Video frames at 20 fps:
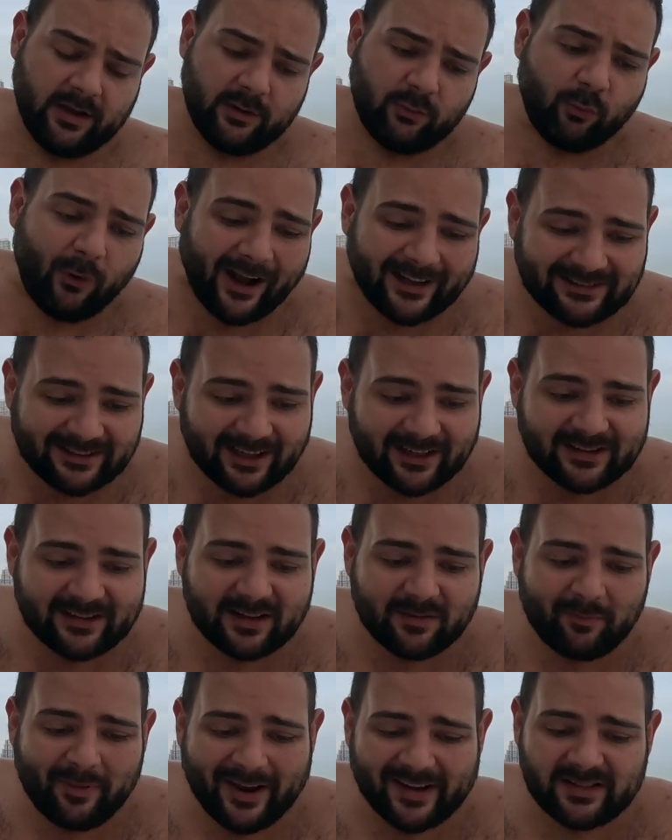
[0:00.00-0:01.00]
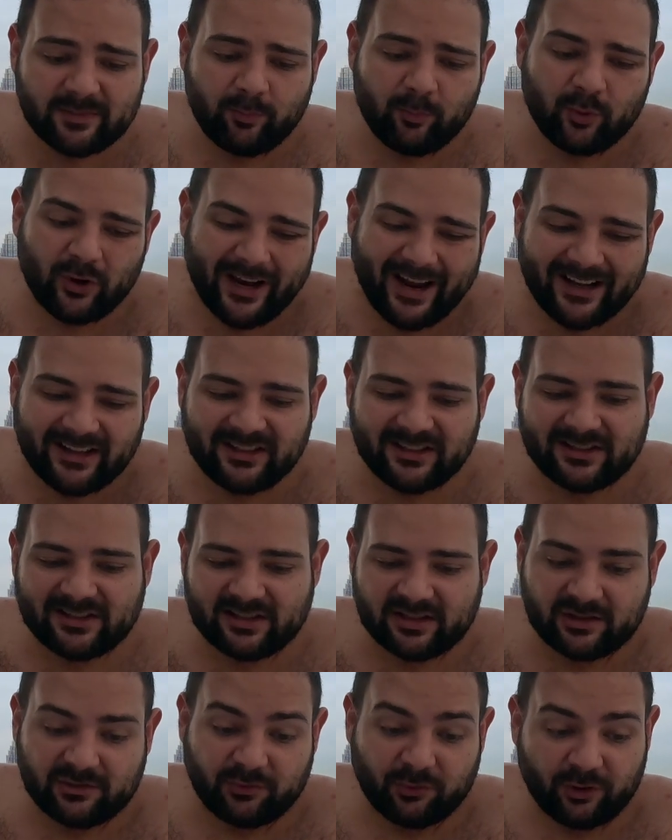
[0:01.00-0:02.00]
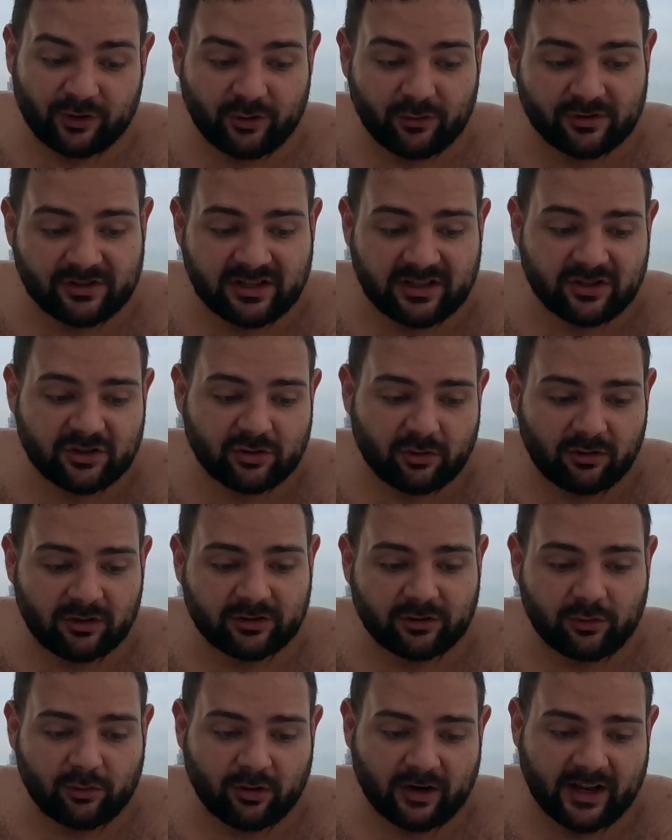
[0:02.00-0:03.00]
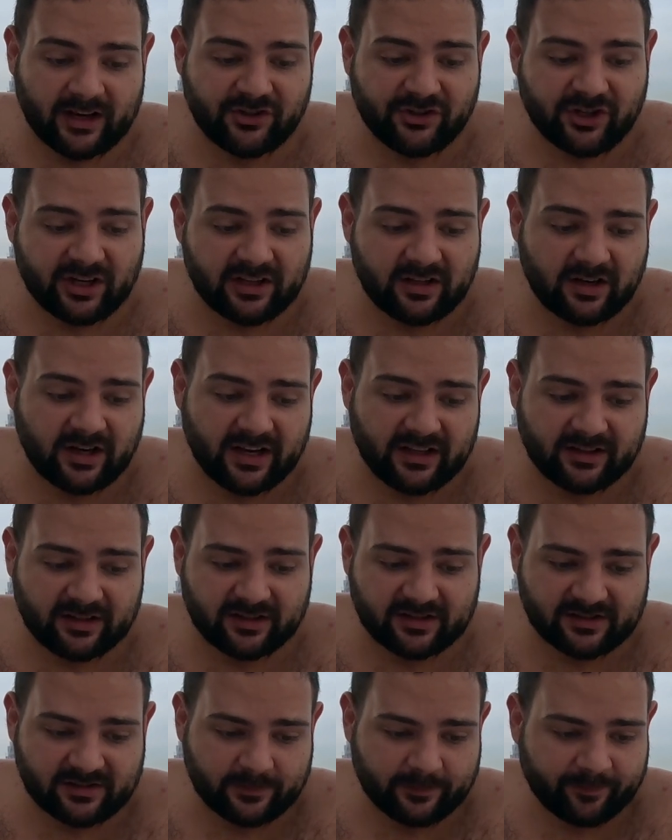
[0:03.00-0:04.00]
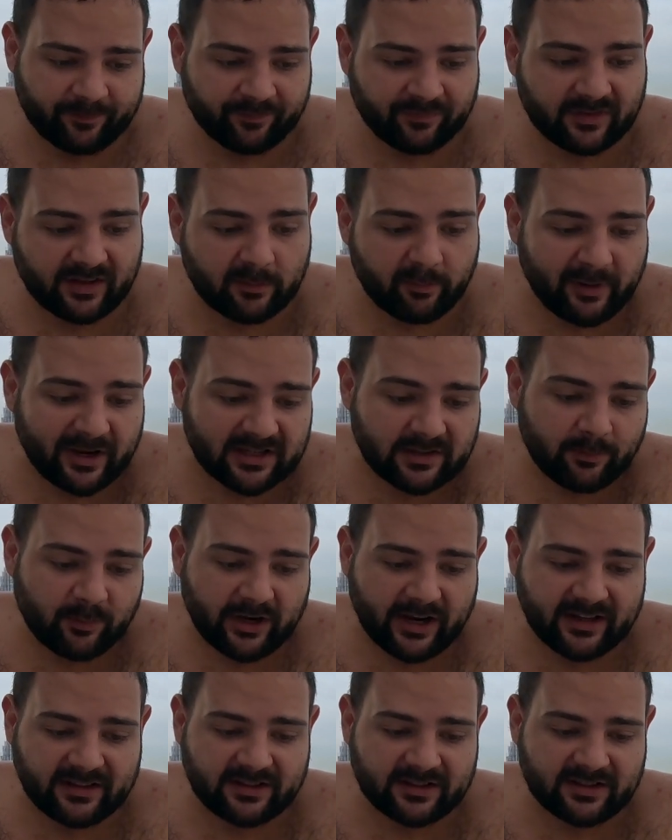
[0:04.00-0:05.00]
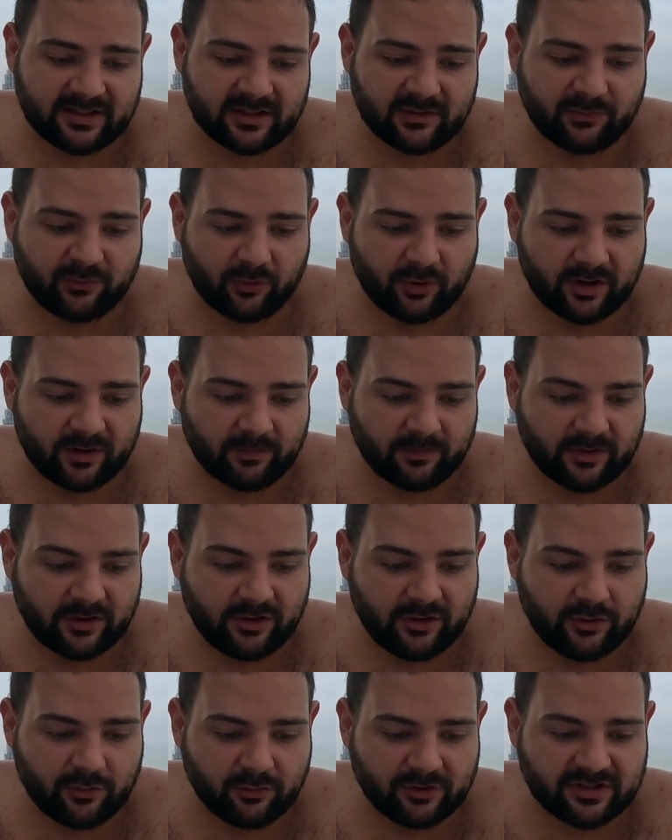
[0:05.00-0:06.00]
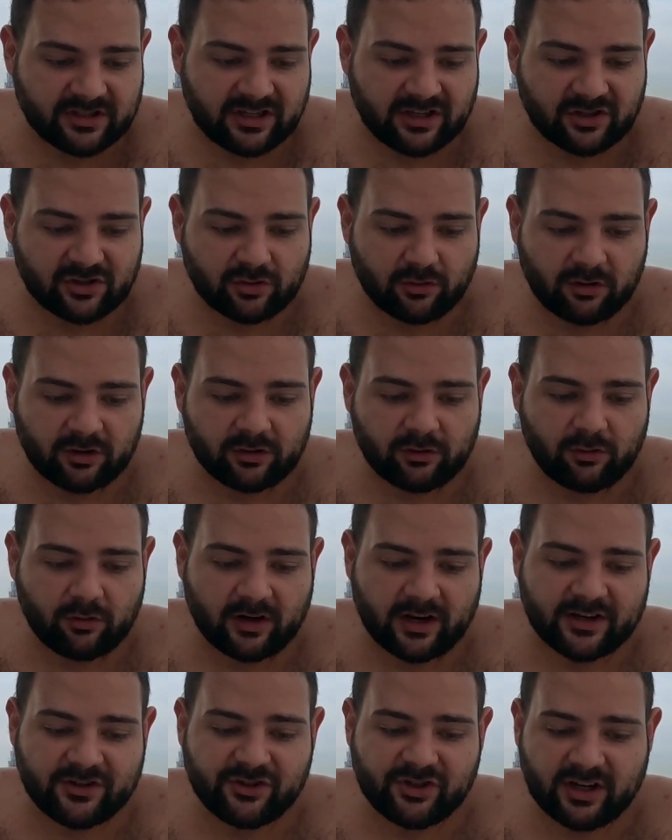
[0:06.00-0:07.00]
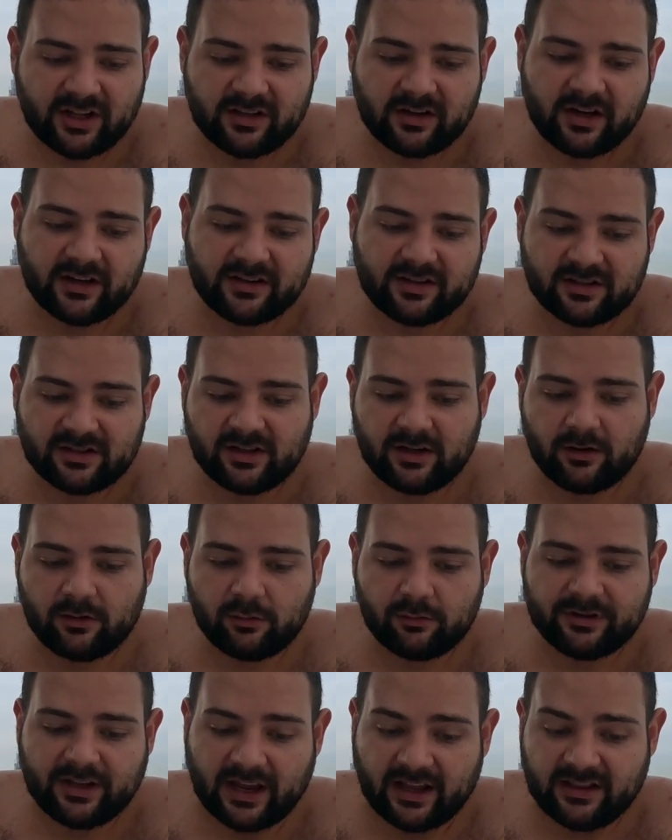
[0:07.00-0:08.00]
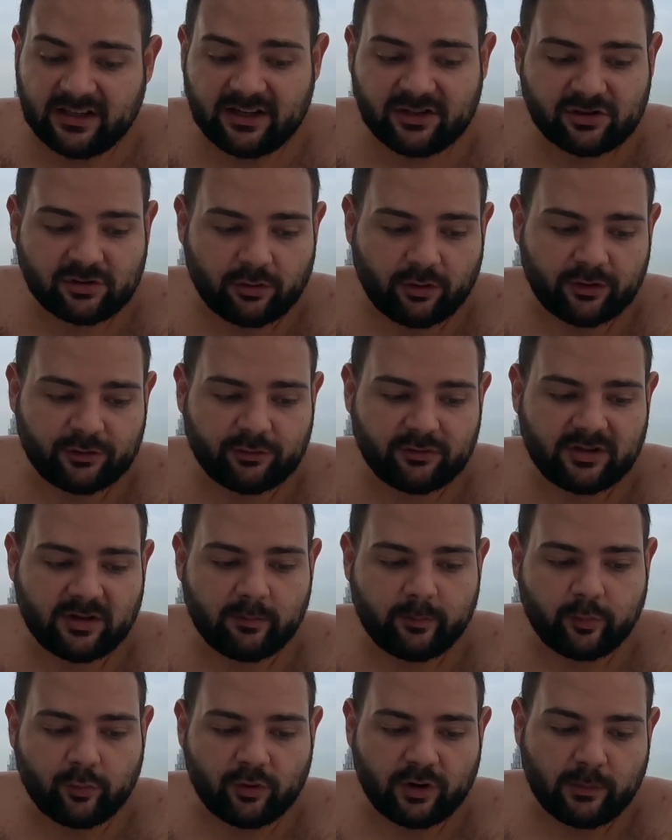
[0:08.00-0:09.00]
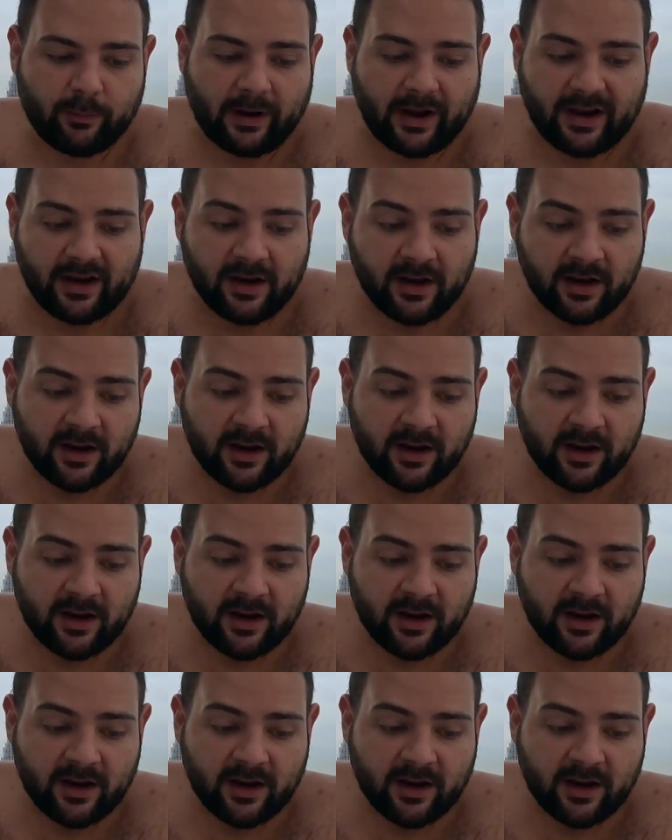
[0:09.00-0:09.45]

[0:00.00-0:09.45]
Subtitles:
What are the best practices for using salt chlorine generators? The best practices for using salt chlorine generators include adding salt to the pool by